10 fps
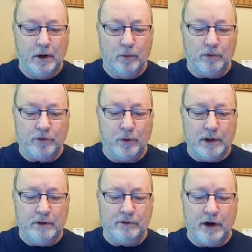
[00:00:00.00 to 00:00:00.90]
Was going
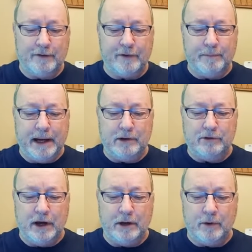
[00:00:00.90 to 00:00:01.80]
to use OfferPad in
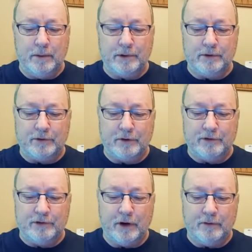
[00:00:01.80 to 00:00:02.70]
January, but the service
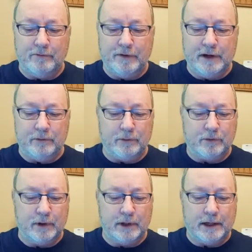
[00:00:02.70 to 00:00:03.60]
charge and fees was
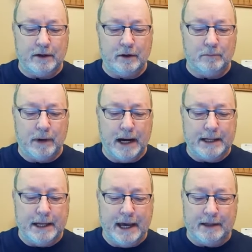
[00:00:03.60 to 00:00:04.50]
going to kill my
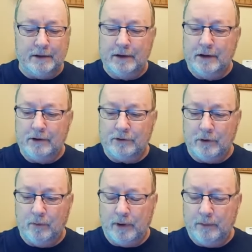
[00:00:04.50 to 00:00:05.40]
net,
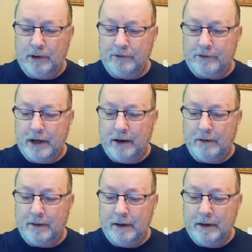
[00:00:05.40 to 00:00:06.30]
so we went south.